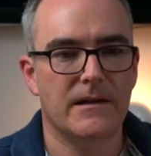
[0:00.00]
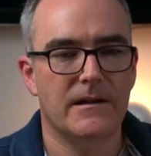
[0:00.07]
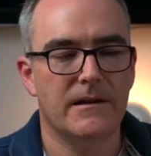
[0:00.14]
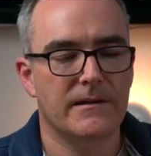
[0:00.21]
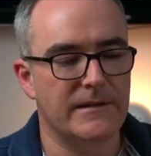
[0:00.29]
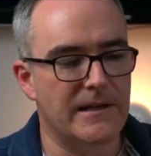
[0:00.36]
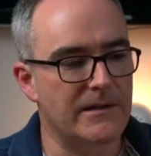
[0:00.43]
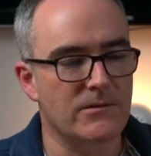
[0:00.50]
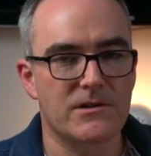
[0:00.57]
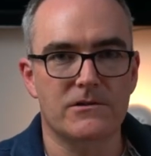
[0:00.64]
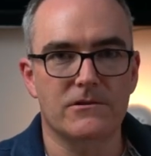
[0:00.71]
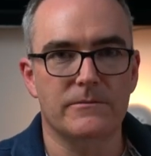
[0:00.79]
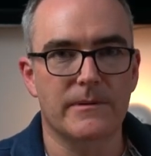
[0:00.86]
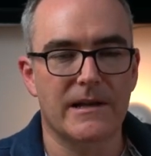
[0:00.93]
And then it will
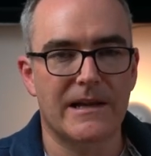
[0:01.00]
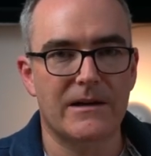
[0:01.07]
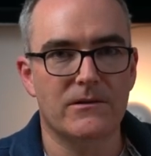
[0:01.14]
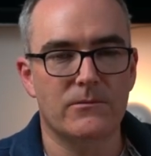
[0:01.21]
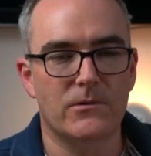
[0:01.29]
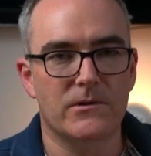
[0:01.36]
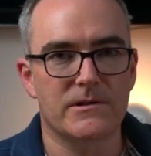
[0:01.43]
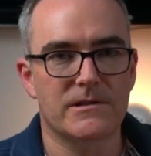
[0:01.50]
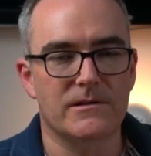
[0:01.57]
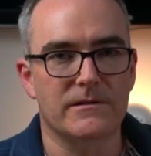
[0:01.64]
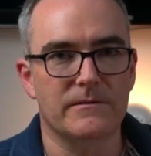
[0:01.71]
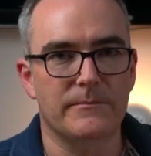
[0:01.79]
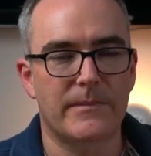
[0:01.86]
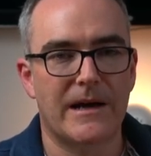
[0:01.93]
stop and allow the watch
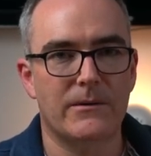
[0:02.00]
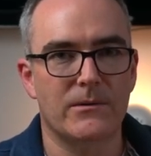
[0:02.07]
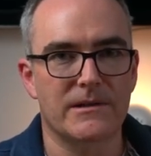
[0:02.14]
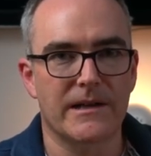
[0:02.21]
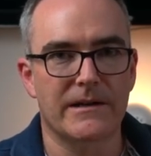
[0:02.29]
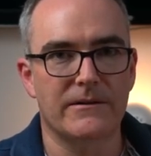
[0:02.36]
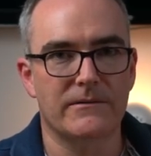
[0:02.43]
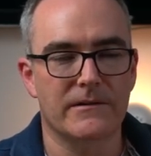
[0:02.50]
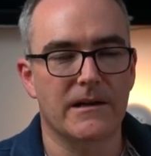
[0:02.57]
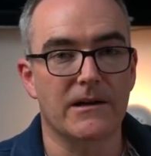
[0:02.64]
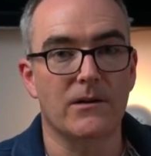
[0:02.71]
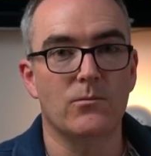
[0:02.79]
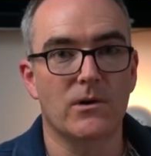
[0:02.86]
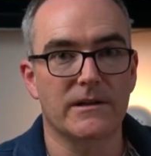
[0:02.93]
to power down
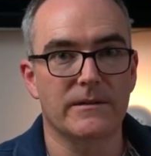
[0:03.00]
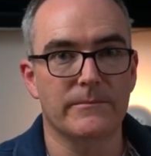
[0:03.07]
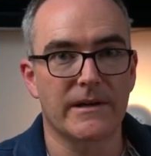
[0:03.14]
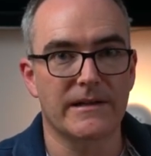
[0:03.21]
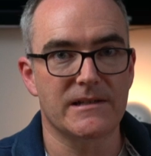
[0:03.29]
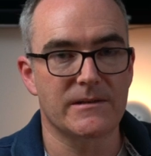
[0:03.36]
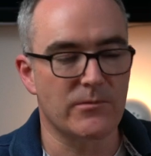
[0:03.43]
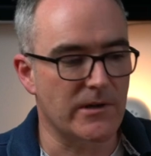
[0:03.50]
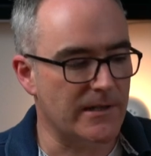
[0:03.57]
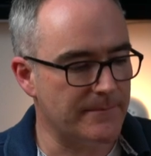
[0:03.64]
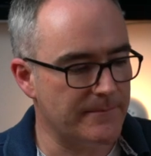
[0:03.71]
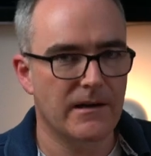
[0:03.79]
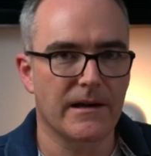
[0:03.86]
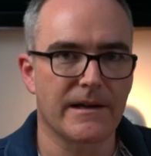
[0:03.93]
and unwind the mainspring,
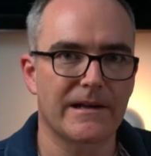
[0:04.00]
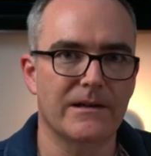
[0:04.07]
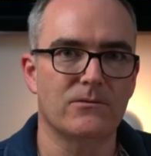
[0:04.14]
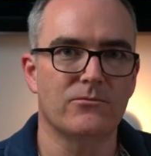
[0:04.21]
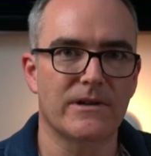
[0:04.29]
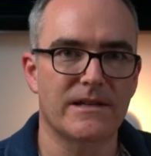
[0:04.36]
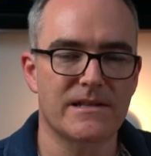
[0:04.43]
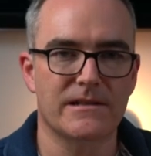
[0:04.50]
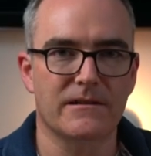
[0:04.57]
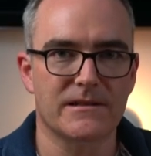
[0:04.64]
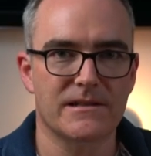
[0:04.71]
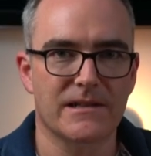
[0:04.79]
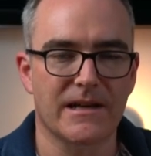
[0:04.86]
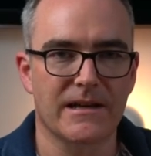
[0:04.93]
and then it will
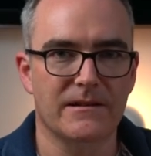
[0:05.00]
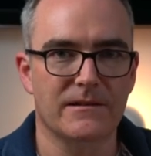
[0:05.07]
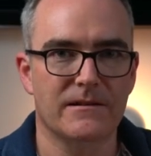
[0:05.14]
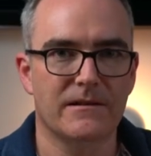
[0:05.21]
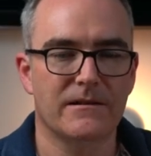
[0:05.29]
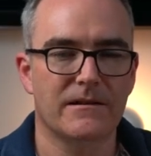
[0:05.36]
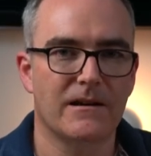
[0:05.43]
restart again.